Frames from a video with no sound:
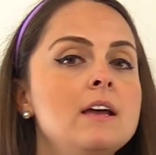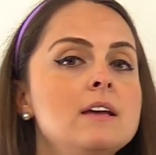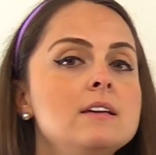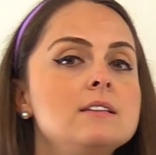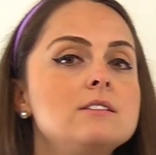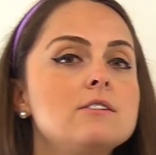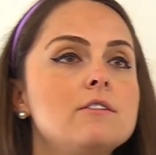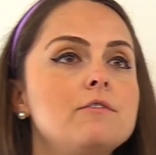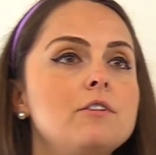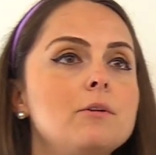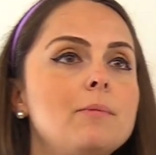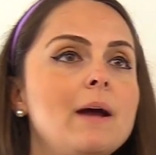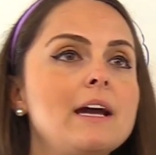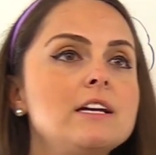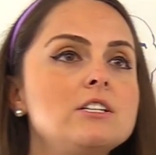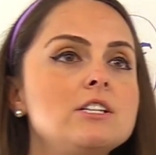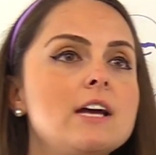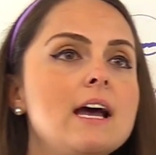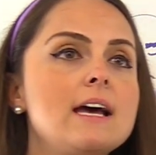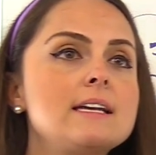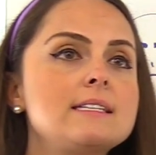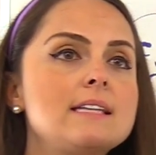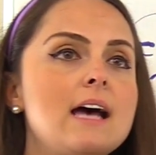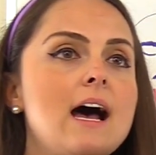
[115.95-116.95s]
So if your
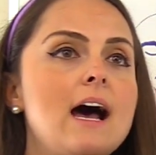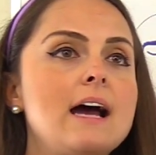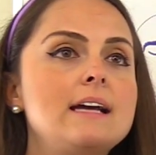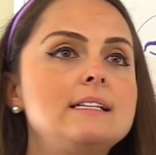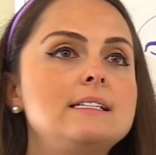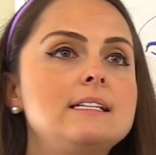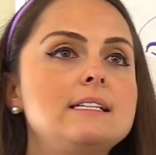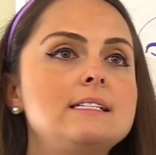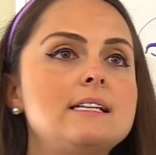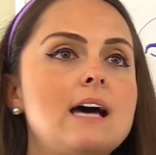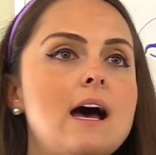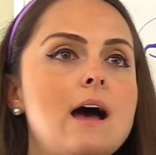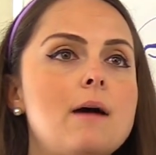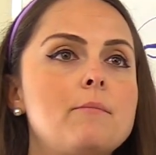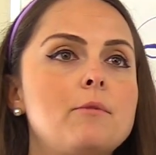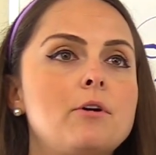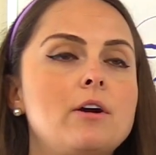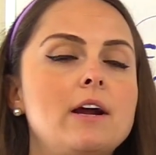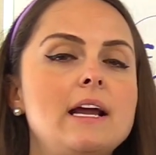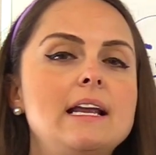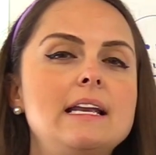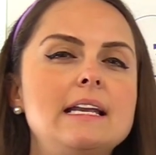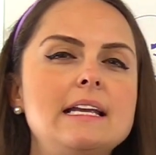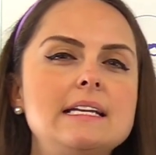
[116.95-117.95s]
patient has a high
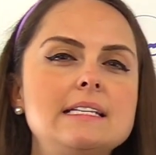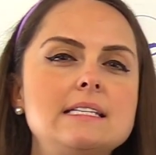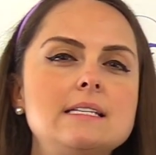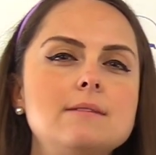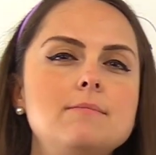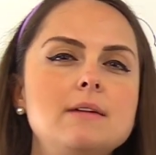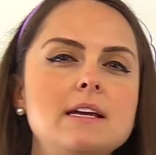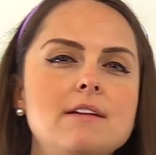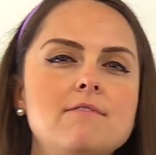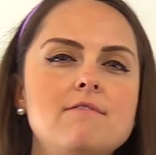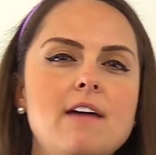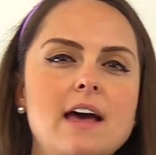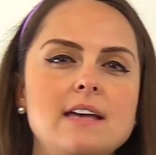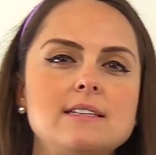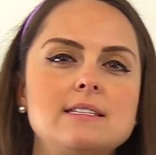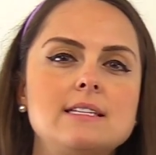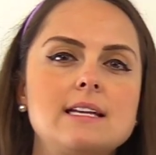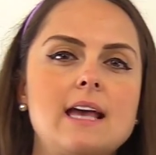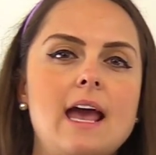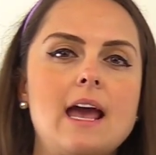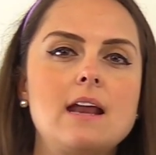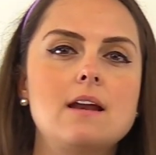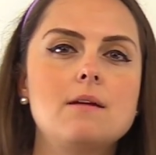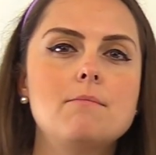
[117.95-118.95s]
D-dimer, it needs to be
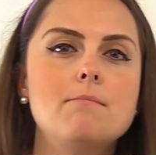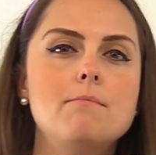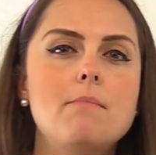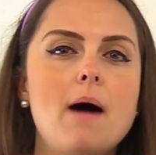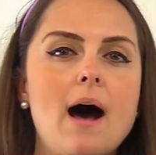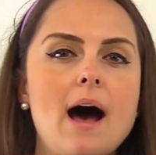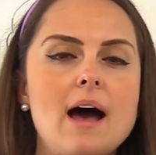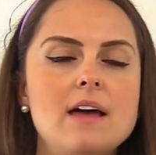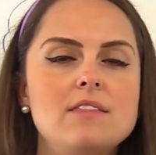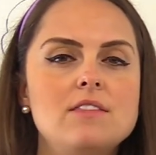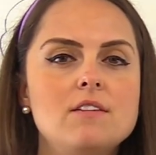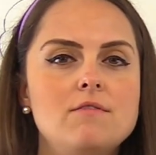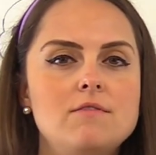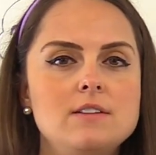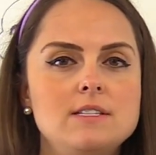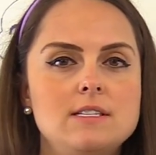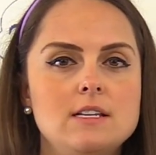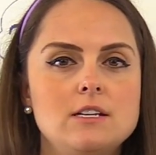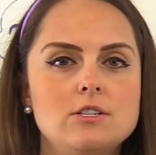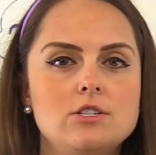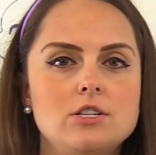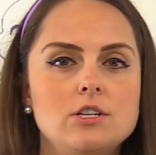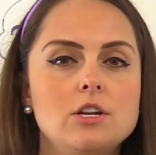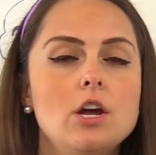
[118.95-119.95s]
investigated by the
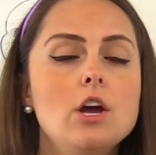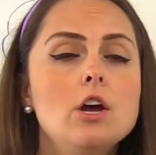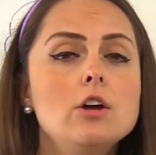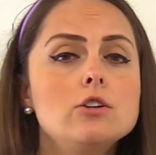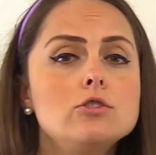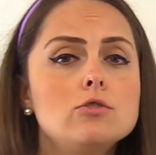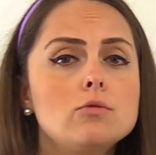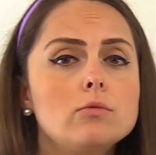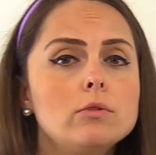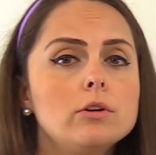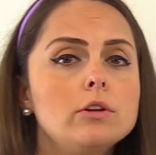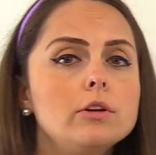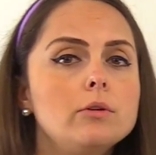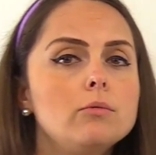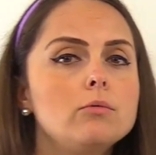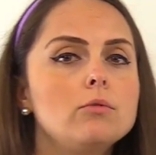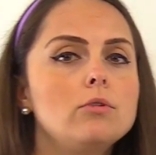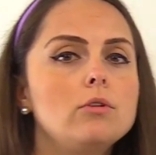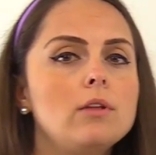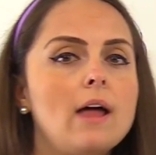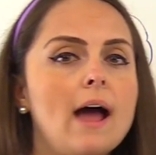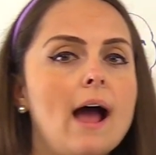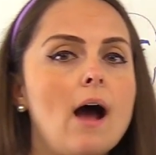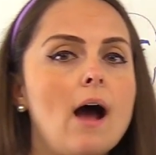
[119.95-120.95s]
physician to really rule